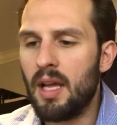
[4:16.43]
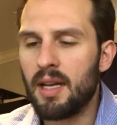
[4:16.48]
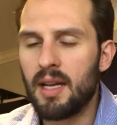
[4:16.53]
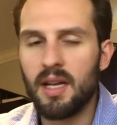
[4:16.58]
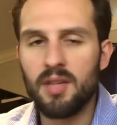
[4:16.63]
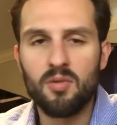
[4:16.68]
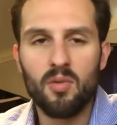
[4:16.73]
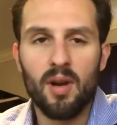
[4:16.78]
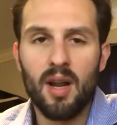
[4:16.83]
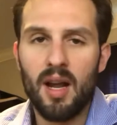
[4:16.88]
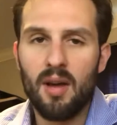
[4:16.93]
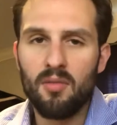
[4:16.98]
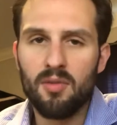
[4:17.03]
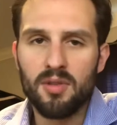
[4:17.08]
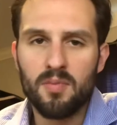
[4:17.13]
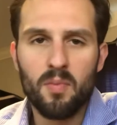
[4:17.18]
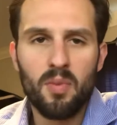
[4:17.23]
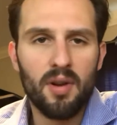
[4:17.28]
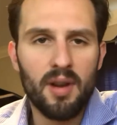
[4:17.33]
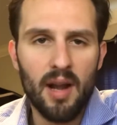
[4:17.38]
Guys, when I
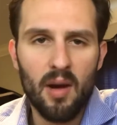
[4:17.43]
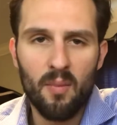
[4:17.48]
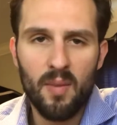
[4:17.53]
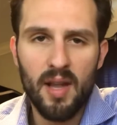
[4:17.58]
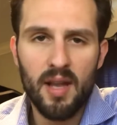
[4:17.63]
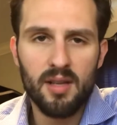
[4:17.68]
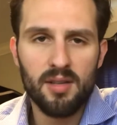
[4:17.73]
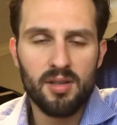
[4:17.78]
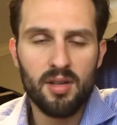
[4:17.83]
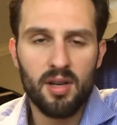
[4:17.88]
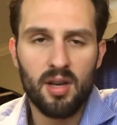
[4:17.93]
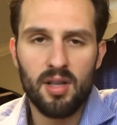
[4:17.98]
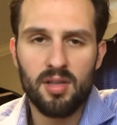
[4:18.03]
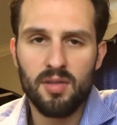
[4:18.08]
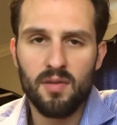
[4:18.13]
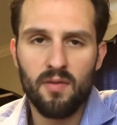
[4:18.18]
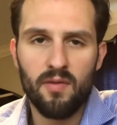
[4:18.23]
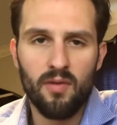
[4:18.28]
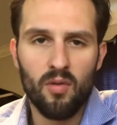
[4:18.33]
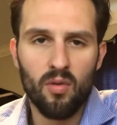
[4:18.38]
was putting out bandit
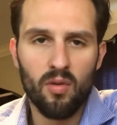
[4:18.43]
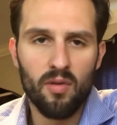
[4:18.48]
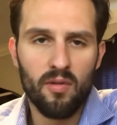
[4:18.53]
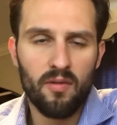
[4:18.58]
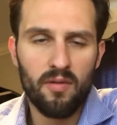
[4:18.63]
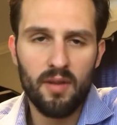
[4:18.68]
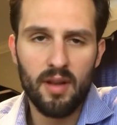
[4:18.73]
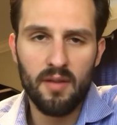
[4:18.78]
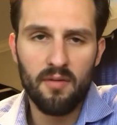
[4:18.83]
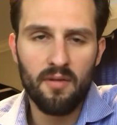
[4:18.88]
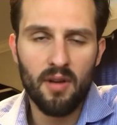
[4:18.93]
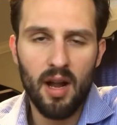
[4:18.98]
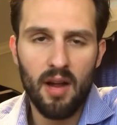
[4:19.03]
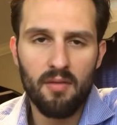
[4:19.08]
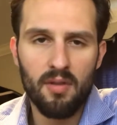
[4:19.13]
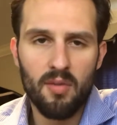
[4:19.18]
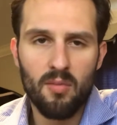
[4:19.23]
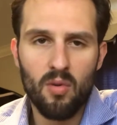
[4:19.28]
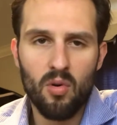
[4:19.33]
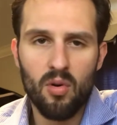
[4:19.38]
signs at four and
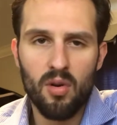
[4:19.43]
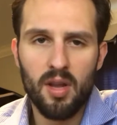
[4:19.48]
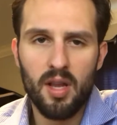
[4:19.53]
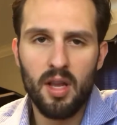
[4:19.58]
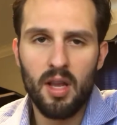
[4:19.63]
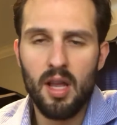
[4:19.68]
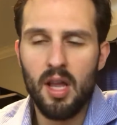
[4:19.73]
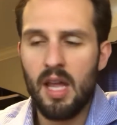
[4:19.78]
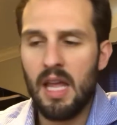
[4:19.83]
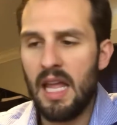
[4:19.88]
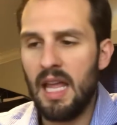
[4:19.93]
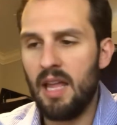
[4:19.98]
five in the morning